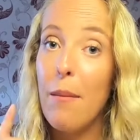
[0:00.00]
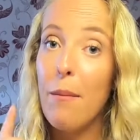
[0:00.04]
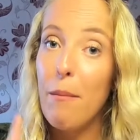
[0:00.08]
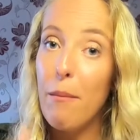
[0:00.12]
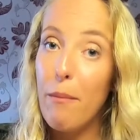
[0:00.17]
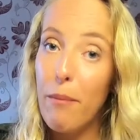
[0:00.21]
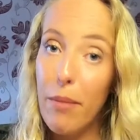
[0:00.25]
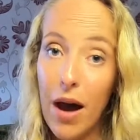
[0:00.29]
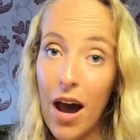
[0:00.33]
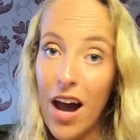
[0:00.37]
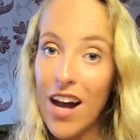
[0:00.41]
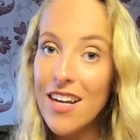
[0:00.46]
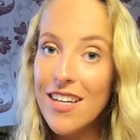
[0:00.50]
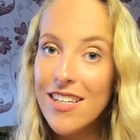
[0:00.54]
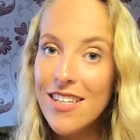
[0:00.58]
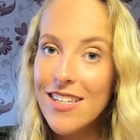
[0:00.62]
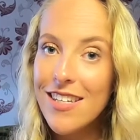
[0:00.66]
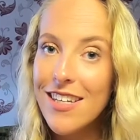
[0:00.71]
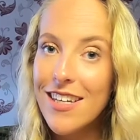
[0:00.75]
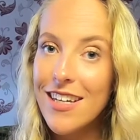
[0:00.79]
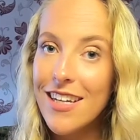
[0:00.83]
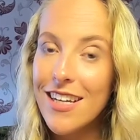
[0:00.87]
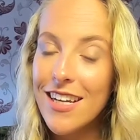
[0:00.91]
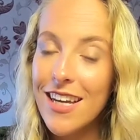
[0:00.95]

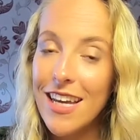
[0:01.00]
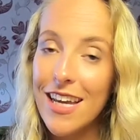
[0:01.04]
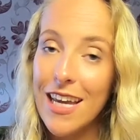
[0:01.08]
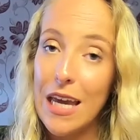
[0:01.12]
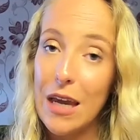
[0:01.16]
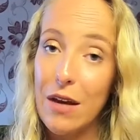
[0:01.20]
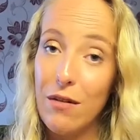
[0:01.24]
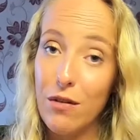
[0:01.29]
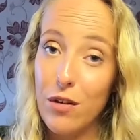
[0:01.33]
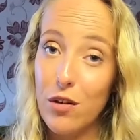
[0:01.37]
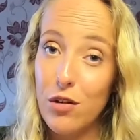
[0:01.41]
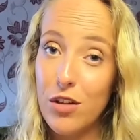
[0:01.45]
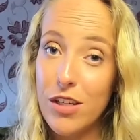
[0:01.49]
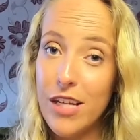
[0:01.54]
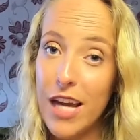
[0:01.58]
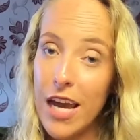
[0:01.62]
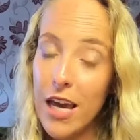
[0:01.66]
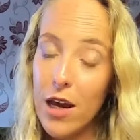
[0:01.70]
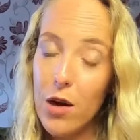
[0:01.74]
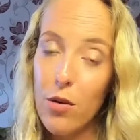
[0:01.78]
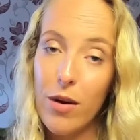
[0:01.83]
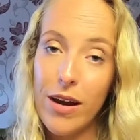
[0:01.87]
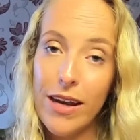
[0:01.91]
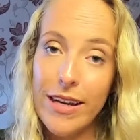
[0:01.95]
But if you
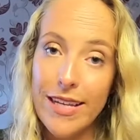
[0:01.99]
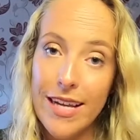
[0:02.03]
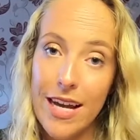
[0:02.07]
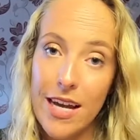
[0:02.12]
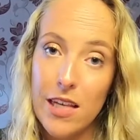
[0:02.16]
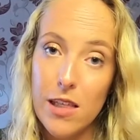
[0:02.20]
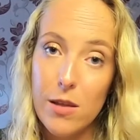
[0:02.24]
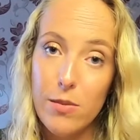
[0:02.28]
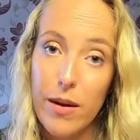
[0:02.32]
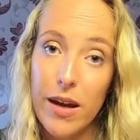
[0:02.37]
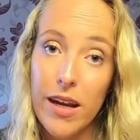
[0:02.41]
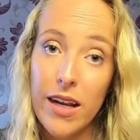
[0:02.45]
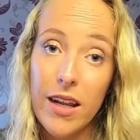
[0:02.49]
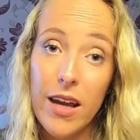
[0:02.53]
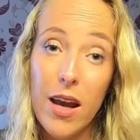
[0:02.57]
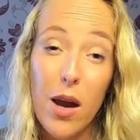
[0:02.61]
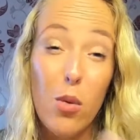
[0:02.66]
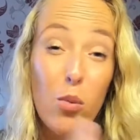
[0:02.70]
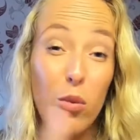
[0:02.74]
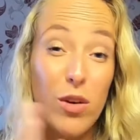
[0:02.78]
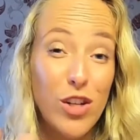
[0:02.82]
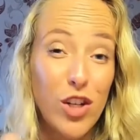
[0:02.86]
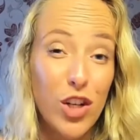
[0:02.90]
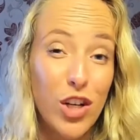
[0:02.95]
take away
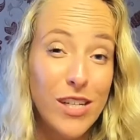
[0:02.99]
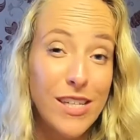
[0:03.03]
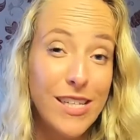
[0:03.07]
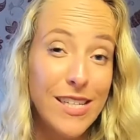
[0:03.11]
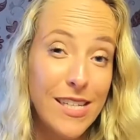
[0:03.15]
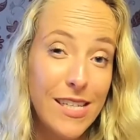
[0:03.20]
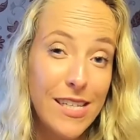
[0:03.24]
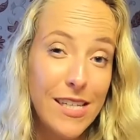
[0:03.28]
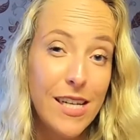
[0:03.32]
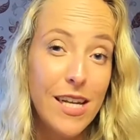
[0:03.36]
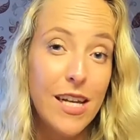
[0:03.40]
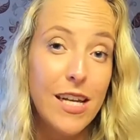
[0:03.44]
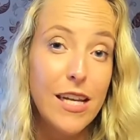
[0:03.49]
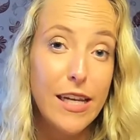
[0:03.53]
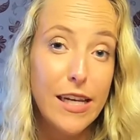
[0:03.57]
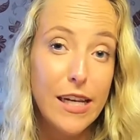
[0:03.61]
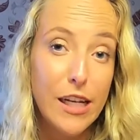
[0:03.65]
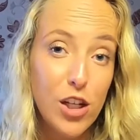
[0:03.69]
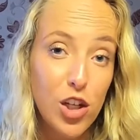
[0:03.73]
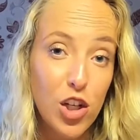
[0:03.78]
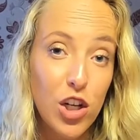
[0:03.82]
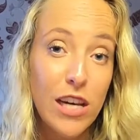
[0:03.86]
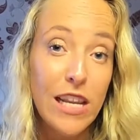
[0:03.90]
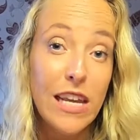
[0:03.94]
Tasmania, which I didn't
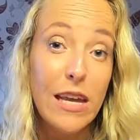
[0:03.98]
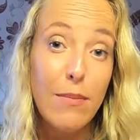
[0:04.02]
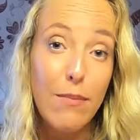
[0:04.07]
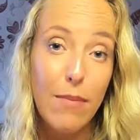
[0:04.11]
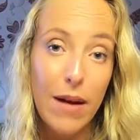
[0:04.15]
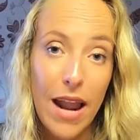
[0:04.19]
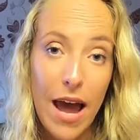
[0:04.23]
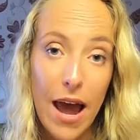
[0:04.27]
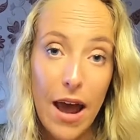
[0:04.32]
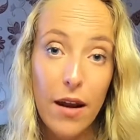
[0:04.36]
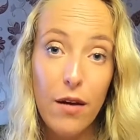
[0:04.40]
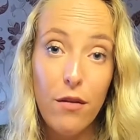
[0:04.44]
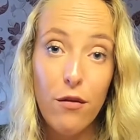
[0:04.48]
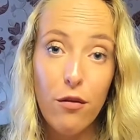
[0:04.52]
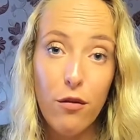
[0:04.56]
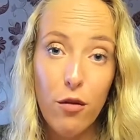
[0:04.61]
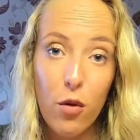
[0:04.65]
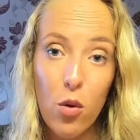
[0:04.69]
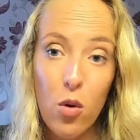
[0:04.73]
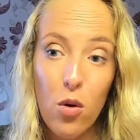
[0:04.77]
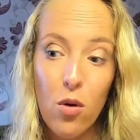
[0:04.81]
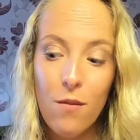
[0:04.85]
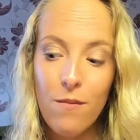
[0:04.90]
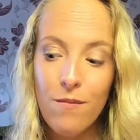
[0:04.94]
initially plan
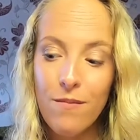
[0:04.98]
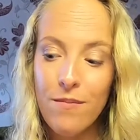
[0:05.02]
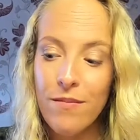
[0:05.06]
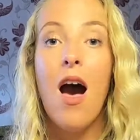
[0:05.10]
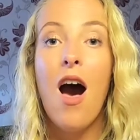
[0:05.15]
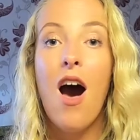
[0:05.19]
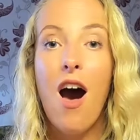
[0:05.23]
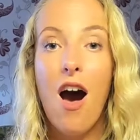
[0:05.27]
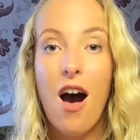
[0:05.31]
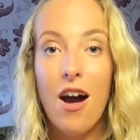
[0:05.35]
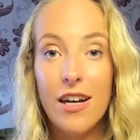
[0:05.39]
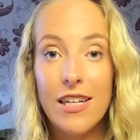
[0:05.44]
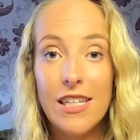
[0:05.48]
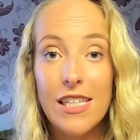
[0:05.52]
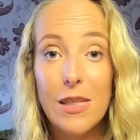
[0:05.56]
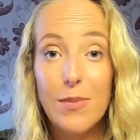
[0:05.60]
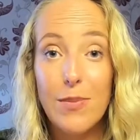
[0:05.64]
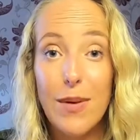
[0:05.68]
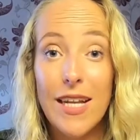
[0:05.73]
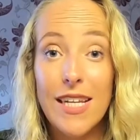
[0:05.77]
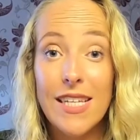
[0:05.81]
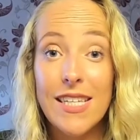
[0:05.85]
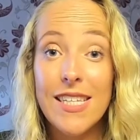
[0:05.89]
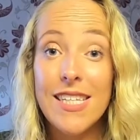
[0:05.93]
for, I
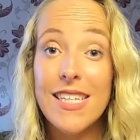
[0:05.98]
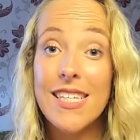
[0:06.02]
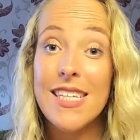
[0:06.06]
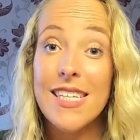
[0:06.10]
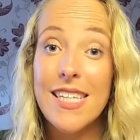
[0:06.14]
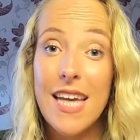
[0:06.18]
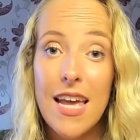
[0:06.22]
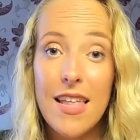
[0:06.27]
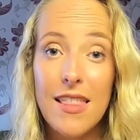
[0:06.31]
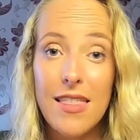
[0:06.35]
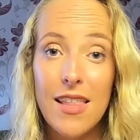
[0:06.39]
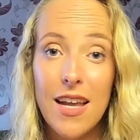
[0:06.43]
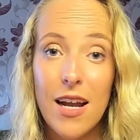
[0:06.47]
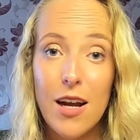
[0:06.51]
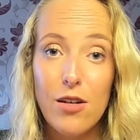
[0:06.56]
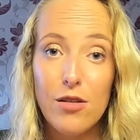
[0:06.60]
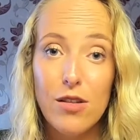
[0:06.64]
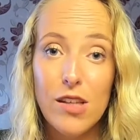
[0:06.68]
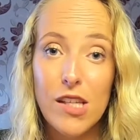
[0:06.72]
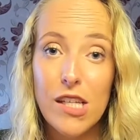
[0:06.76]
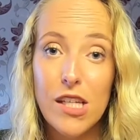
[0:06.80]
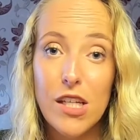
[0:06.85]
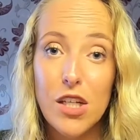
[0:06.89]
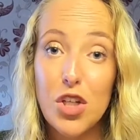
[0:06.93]
spent
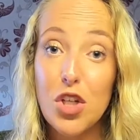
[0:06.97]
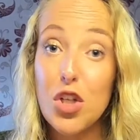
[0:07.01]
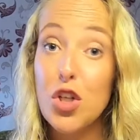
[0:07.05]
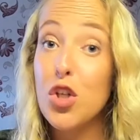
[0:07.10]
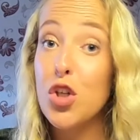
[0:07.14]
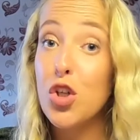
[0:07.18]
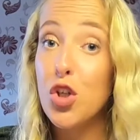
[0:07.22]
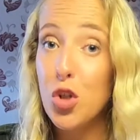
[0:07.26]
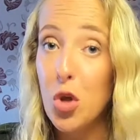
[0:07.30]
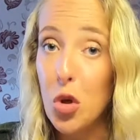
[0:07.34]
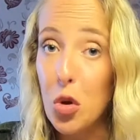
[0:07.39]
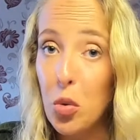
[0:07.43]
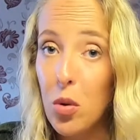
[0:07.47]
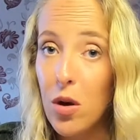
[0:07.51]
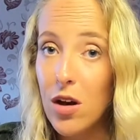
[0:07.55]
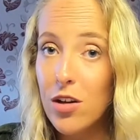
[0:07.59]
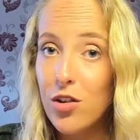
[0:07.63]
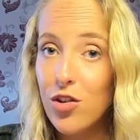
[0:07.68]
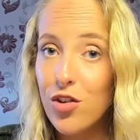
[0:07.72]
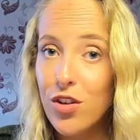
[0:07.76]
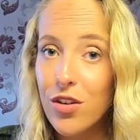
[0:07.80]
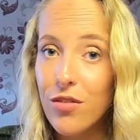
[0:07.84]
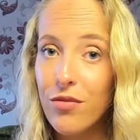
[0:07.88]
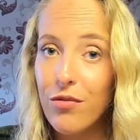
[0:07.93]

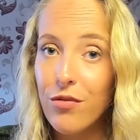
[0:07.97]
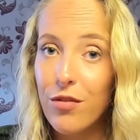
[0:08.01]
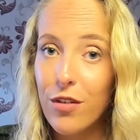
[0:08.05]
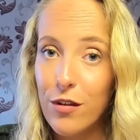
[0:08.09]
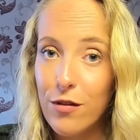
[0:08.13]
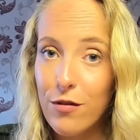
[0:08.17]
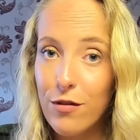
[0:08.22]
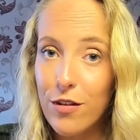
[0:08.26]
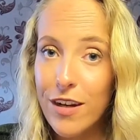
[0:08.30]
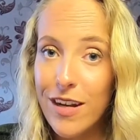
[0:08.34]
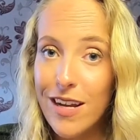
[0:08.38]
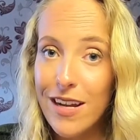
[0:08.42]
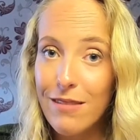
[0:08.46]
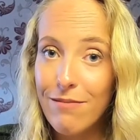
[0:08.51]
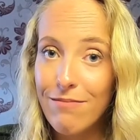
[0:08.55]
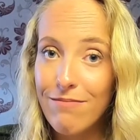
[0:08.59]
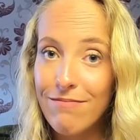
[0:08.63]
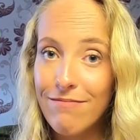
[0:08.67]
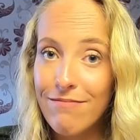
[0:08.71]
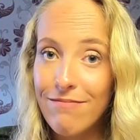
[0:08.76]
£10,250.